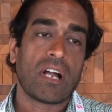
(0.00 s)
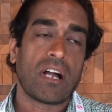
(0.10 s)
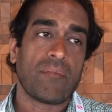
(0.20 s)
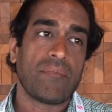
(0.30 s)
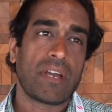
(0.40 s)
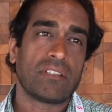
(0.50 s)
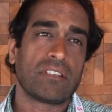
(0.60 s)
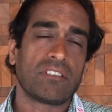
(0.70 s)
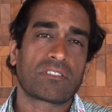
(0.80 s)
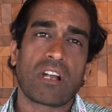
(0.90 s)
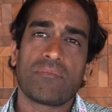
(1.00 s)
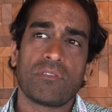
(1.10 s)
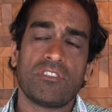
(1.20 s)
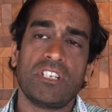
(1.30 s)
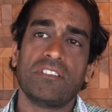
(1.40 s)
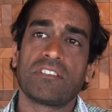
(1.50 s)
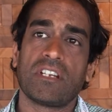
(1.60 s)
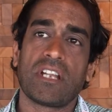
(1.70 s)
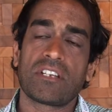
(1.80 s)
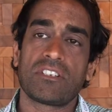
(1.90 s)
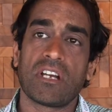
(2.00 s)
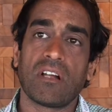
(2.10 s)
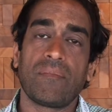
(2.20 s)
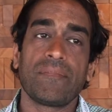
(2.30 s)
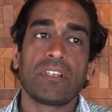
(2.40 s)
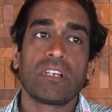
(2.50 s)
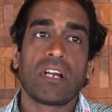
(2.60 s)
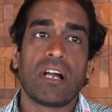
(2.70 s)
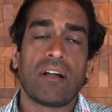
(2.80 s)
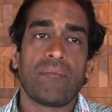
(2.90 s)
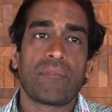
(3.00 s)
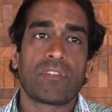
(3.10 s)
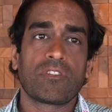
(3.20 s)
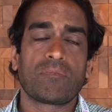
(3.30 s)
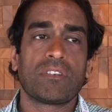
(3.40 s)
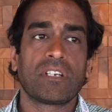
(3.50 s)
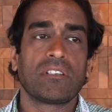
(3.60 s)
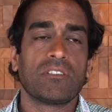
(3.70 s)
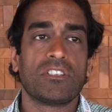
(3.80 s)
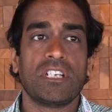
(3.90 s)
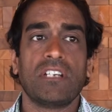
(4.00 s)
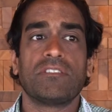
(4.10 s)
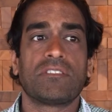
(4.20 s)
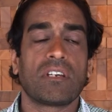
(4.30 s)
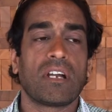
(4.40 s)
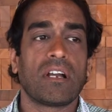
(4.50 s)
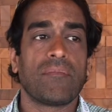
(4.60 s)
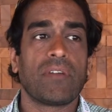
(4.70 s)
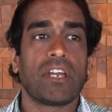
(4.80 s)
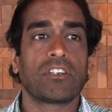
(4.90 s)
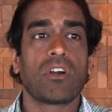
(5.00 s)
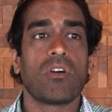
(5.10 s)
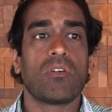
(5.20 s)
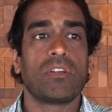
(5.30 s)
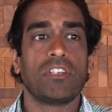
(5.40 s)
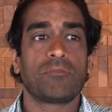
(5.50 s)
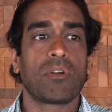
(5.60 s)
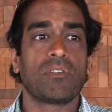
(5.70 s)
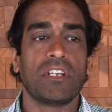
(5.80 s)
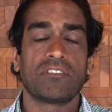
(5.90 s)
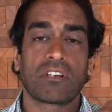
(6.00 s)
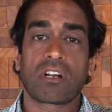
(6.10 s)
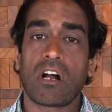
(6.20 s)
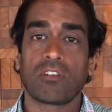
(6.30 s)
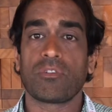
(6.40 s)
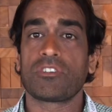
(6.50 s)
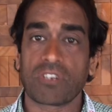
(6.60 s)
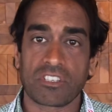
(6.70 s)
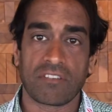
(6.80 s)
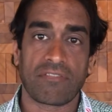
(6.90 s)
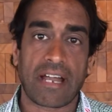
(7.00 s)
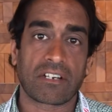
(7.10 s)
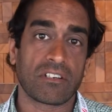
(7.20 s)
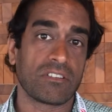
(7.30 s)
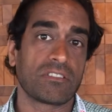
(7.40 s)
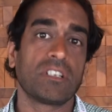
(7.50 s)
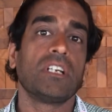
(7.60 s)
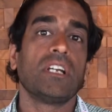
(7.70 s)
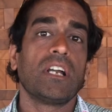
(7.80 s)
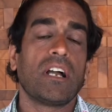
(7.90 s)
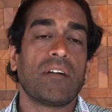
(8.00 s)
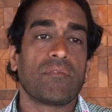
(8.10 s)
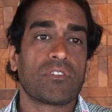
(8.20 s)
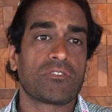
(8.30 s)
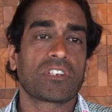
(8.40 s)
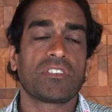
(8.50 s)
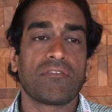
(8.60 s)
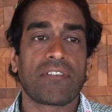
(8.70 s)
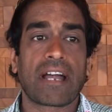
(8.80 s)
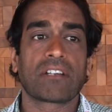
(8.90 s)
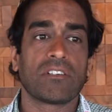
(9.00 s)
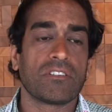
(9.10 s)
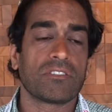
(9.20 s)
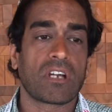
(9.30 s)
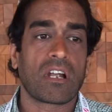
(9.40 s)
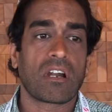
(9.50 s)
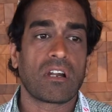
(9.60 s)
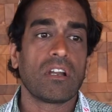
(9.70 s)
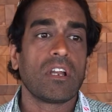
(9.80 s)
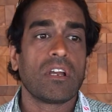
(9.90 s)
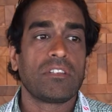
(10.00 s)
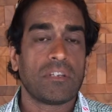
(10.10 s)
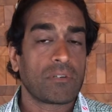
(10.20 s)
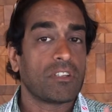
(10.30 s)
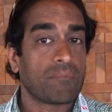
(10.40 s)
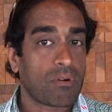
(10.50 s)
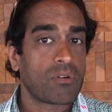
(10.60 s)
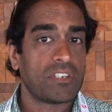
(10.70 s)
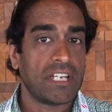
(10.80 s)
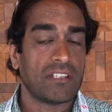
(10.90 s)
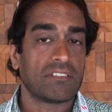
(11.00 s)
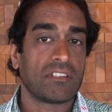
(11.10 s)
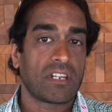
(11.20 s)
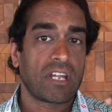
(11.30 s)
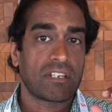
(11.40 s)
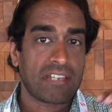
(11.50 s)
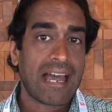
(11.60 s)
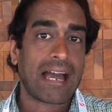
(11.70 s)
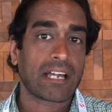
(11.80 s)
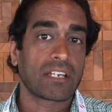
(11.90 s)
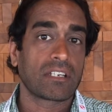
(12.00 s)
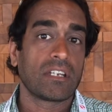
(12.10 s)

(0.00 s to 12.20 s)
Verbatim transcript: and to describe those genes in a nutshell, um, those particular genes um, encode these proteins that are called restriction factors. Um, restriction factors are typically proteins that attack